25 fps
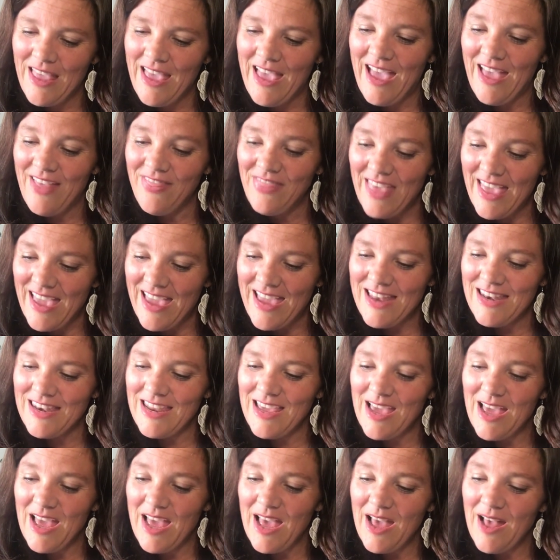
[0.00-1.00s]
And then
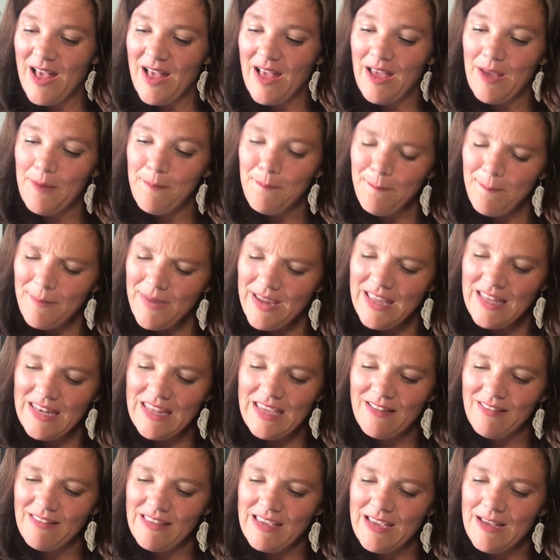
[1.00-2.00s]

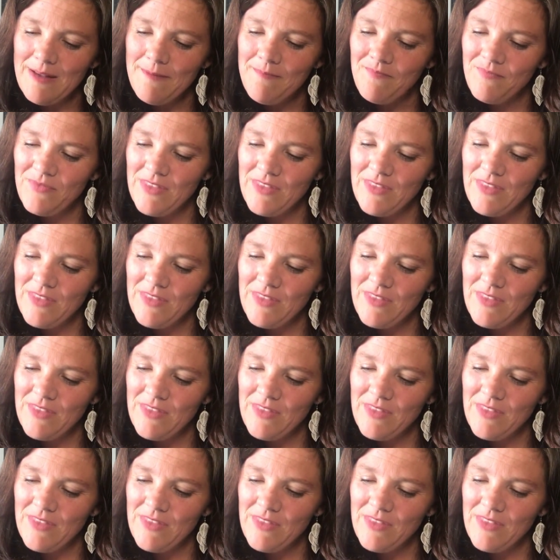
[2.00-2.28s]
immediately